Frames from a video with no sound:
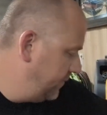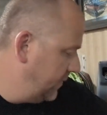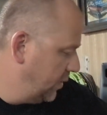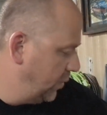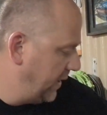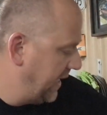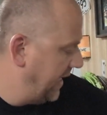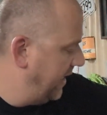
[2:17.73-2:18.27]

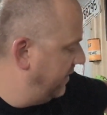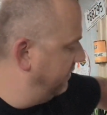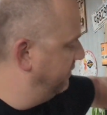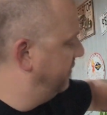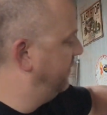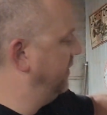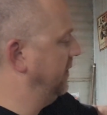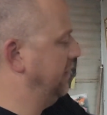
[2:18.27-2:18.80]
we
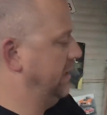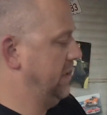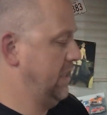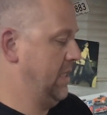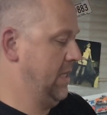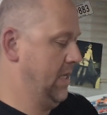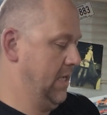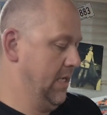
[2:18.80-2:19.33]
have
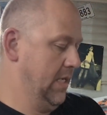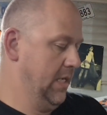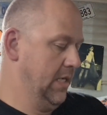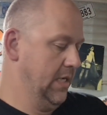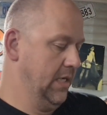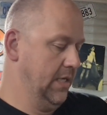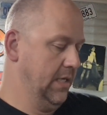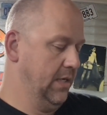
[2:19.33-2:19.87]

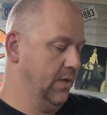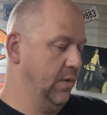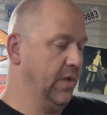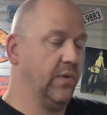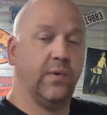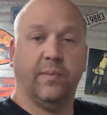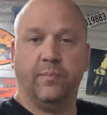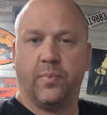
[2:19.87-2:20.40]

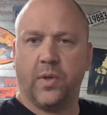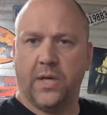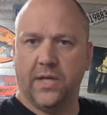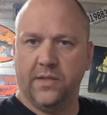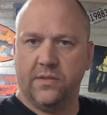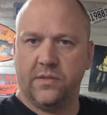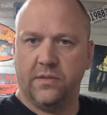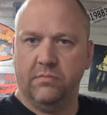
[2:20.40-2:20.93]
oil rub
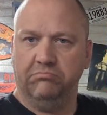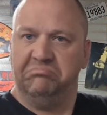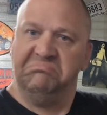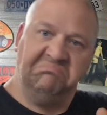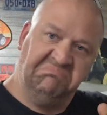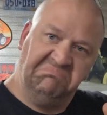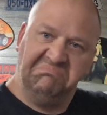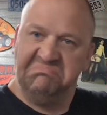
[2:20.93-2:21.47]
bronze,
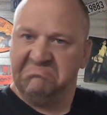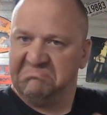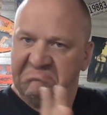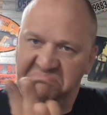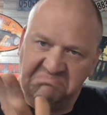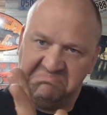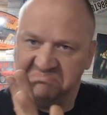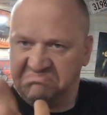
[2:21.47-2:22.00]

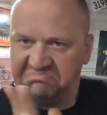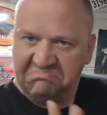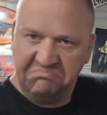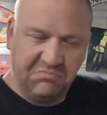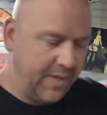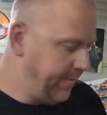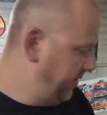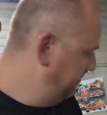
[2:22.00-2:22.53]
maybe.